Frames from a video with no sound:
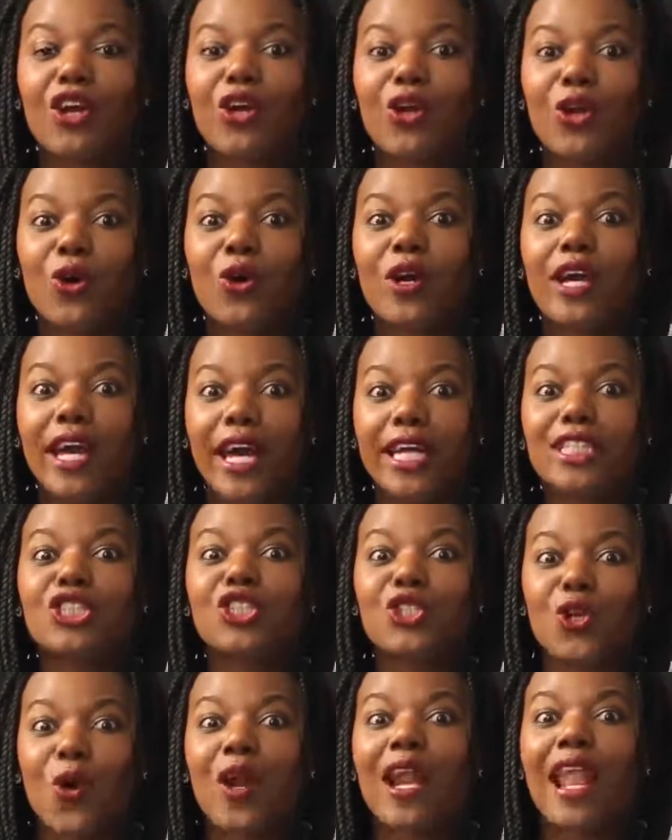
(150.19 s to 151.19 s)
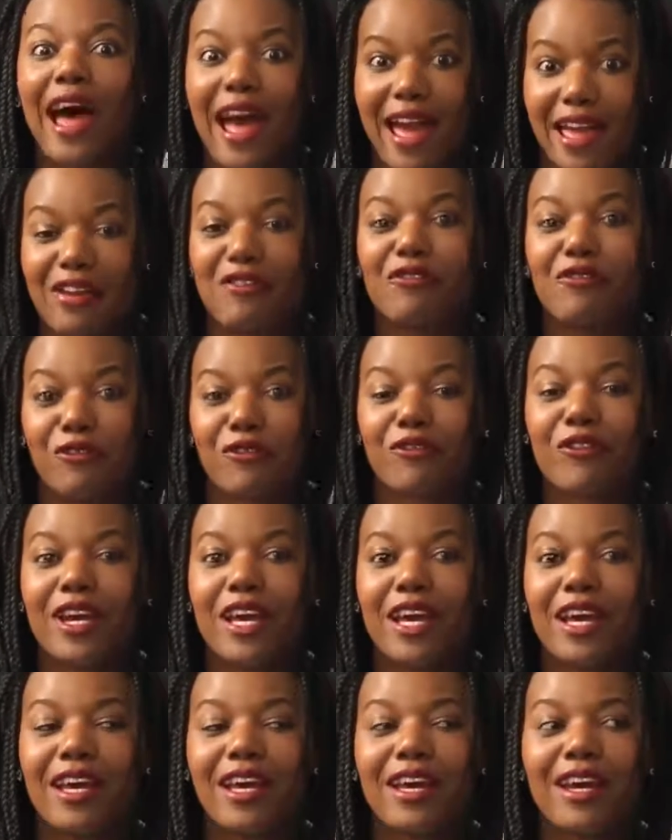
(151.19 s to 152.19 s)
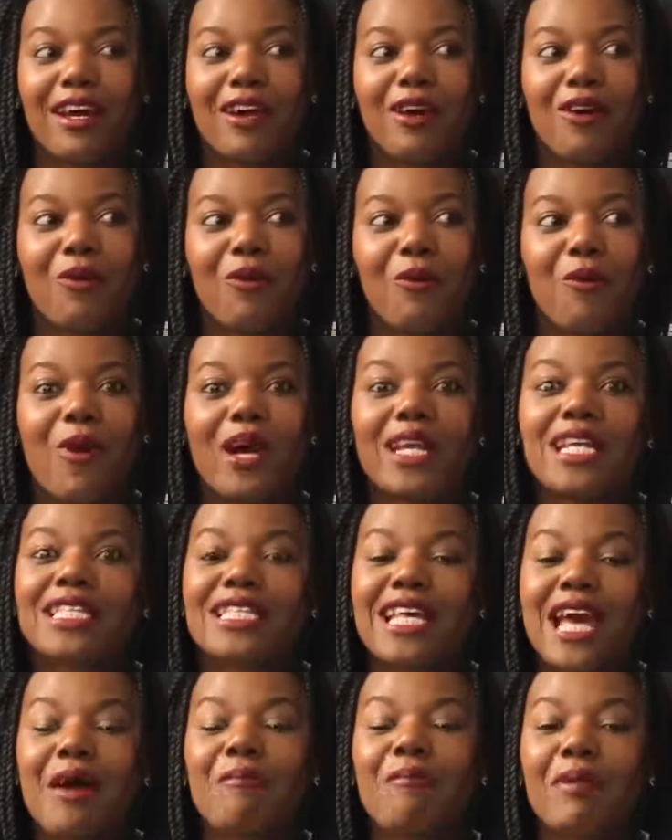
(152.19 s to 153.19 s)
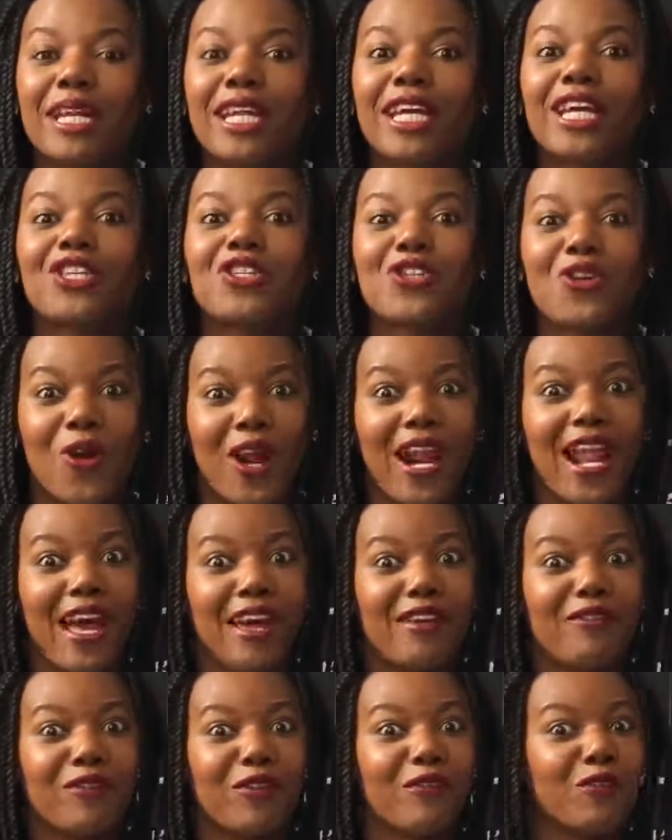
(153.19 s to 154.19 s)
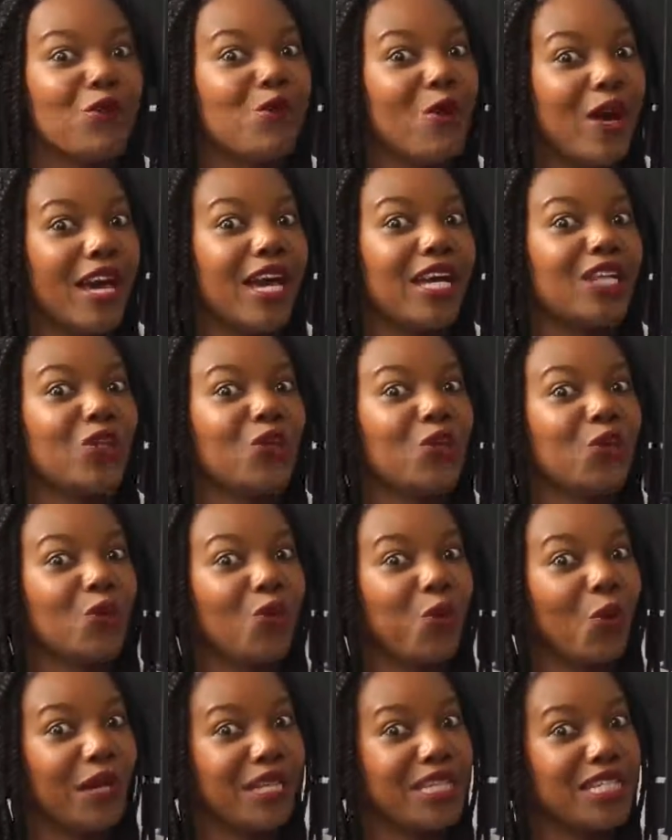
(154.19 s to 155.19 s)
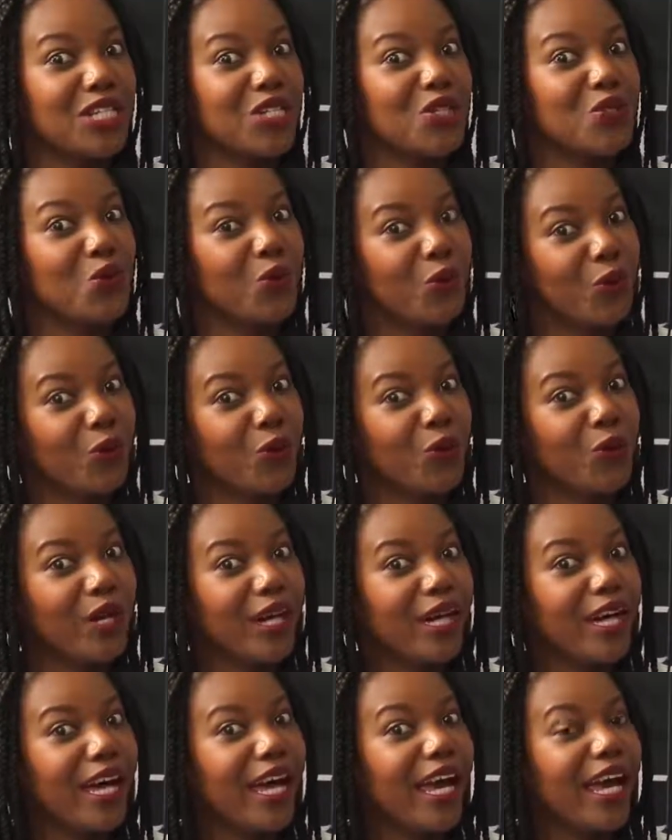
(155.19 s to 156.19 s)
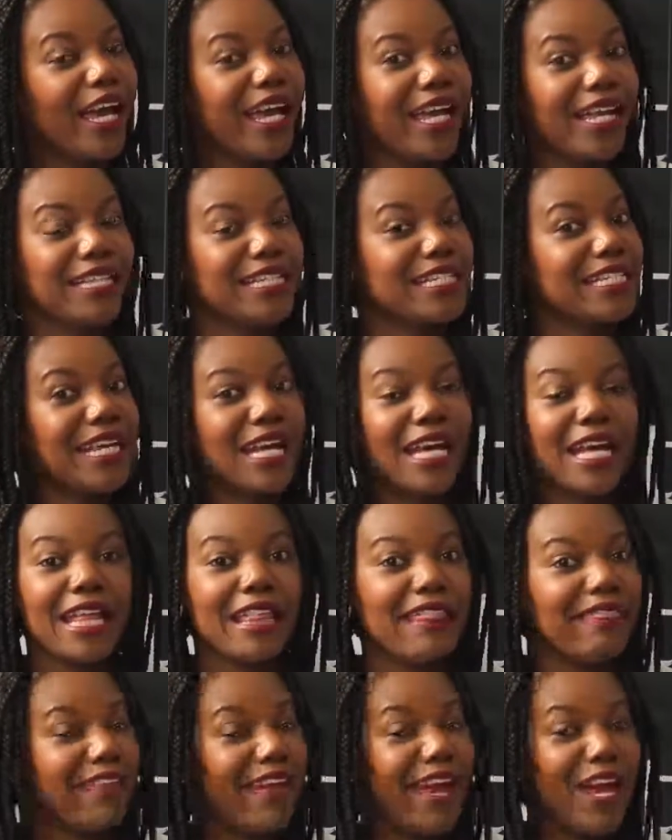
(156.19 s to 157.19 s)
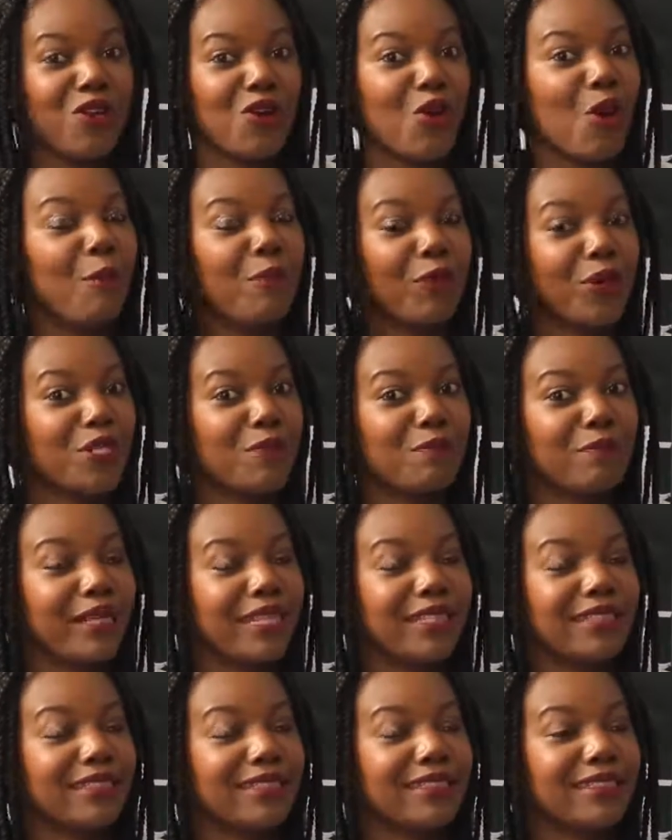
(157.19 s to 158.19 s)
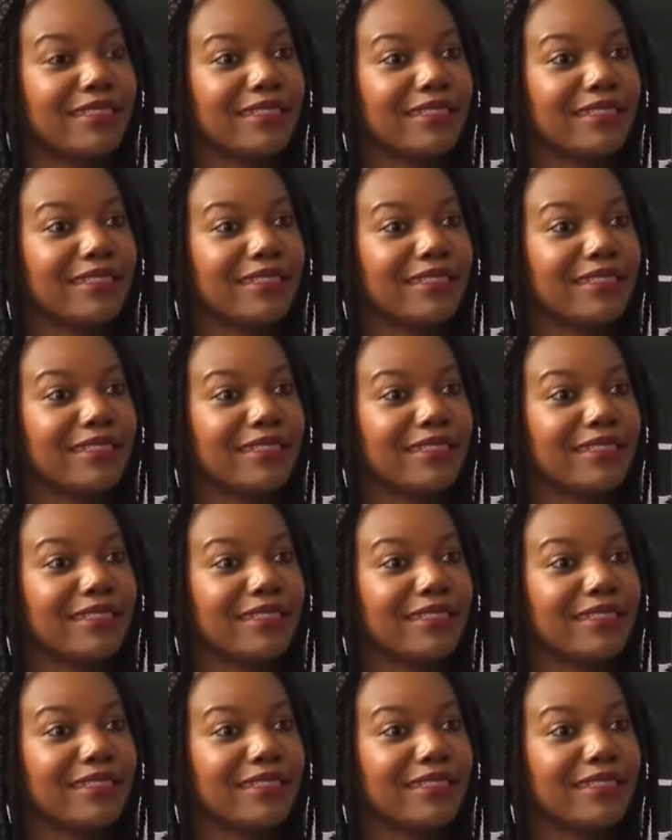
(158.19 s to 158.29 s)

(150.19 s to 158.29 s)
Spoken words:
Look at your life. What is happening in your life if you are at 22 and there are no prospects?